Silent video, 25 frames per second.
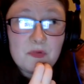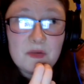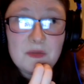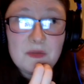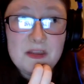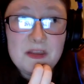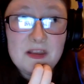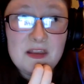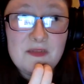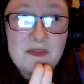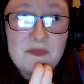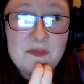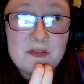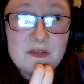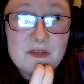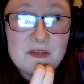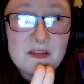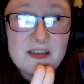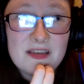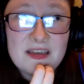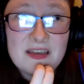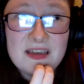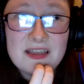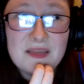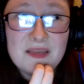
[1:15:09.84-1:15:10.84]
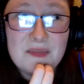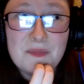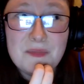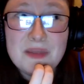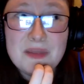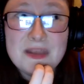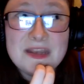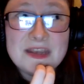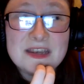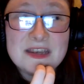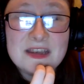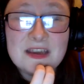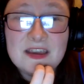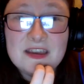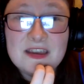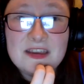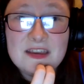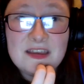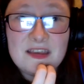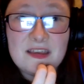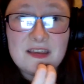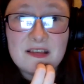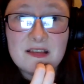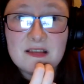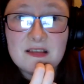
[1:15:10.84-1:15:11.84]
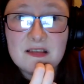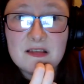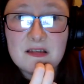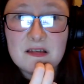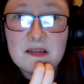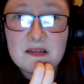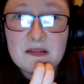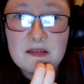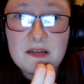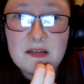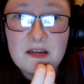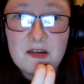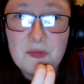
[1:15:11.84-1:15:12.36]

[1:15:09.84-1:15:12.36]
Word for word: I mean, even I think in the mid '90s, uh,